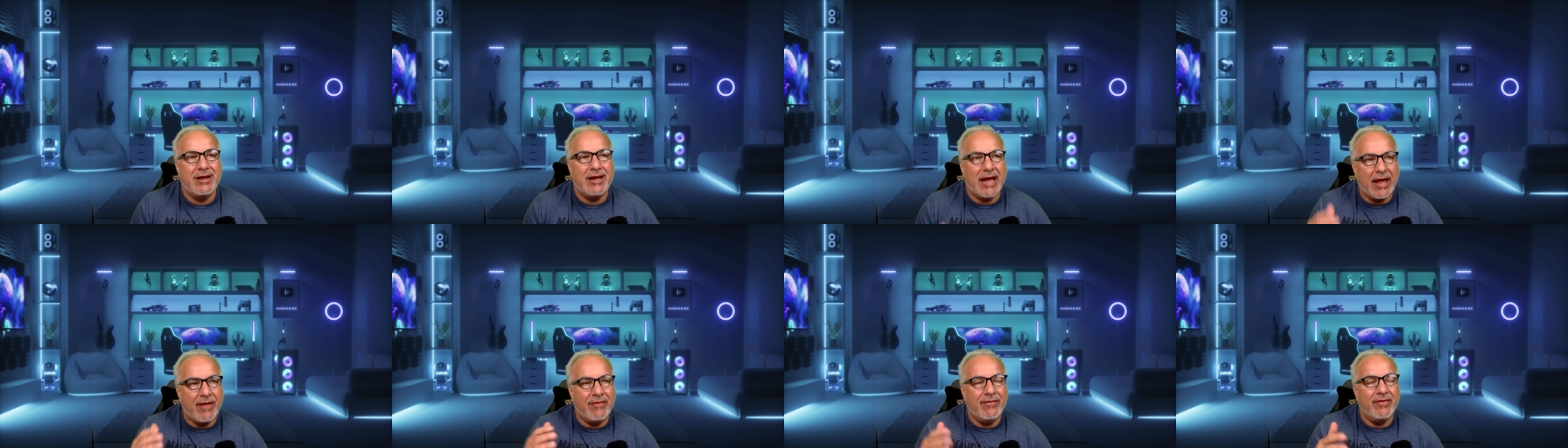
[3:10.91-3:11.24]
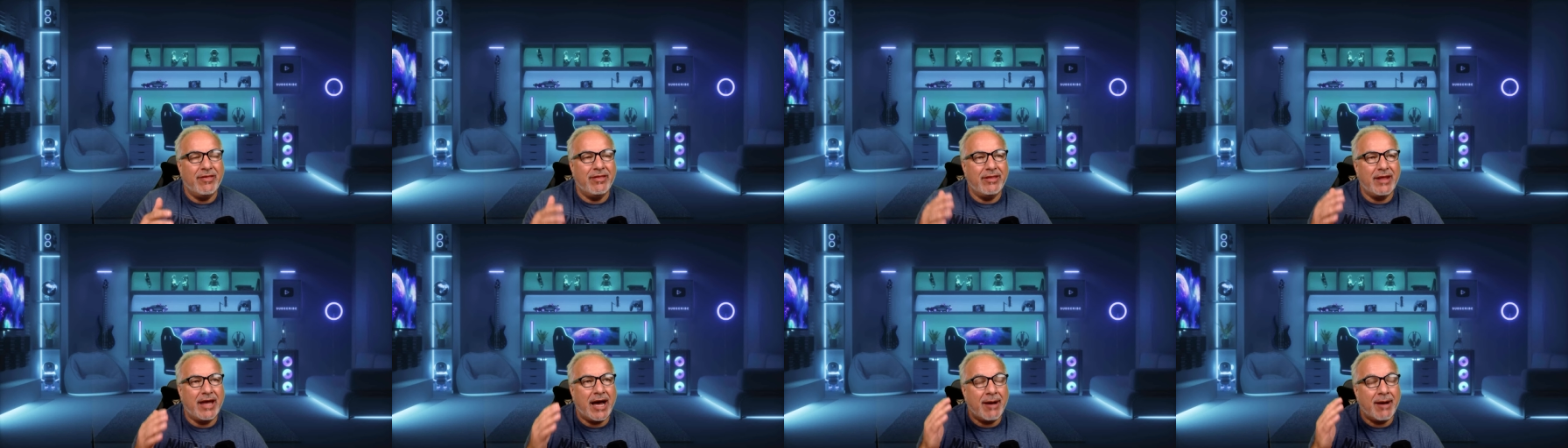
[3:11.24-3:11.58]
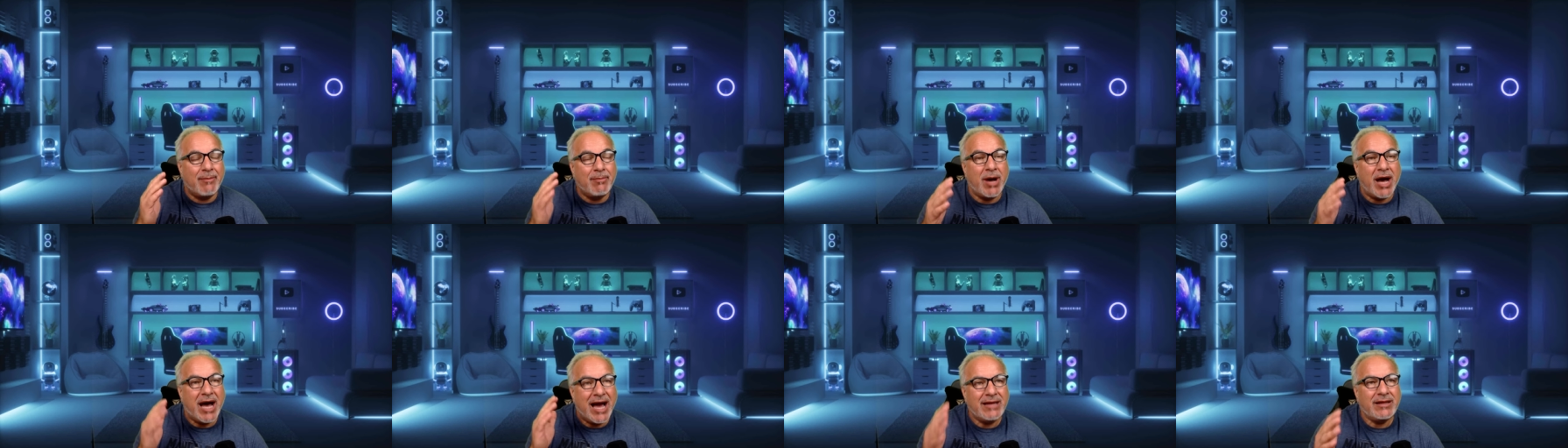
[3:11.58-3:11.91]
And
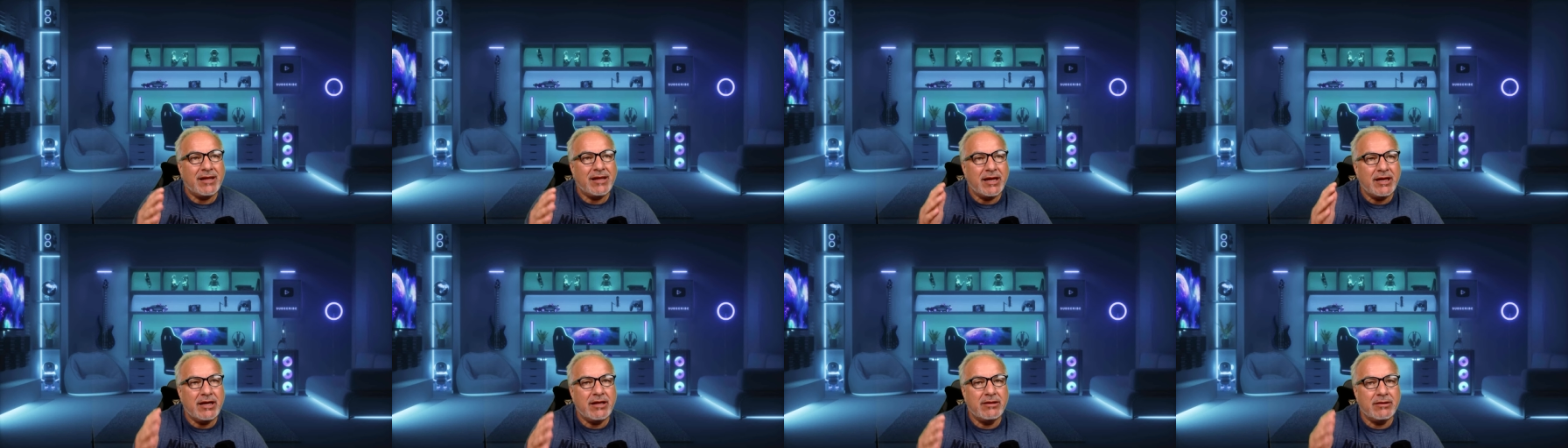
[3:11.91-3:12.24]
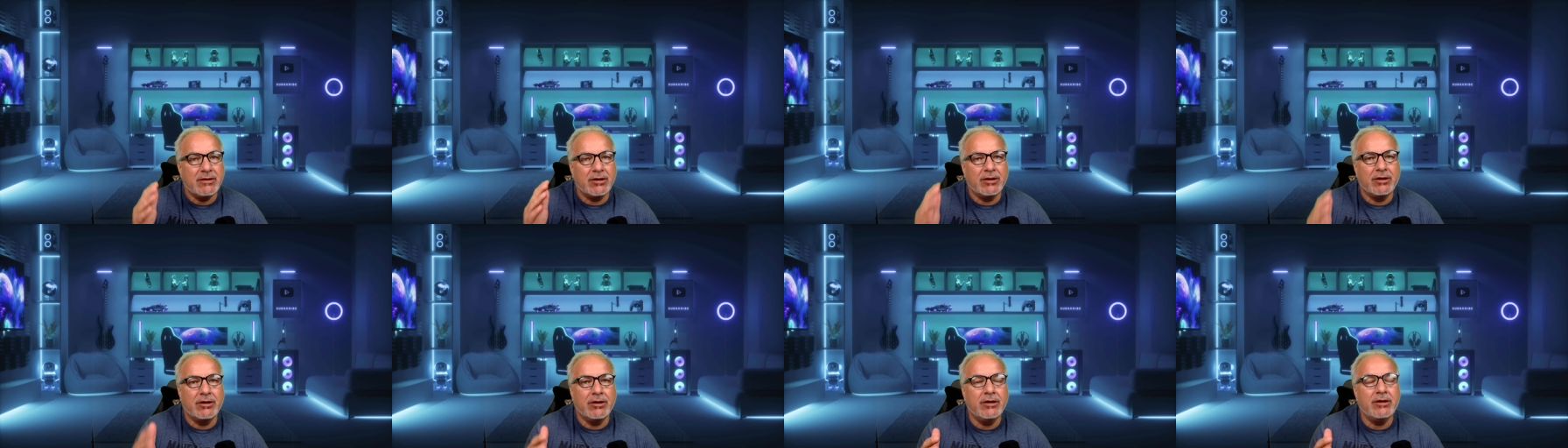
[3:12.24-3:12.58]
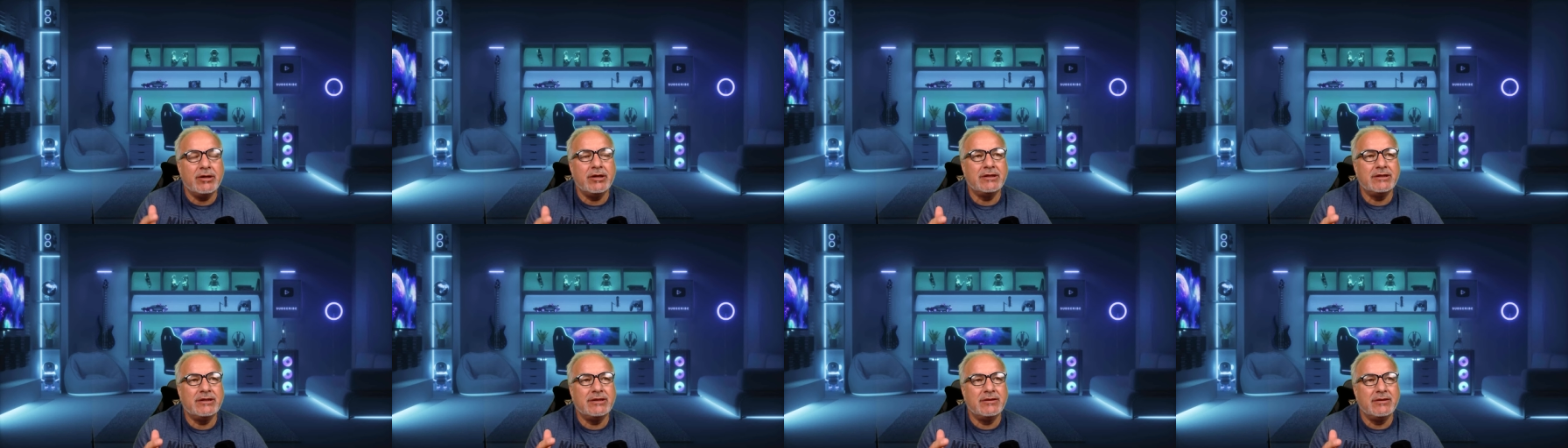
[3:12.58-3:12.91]
I'm highlighting the good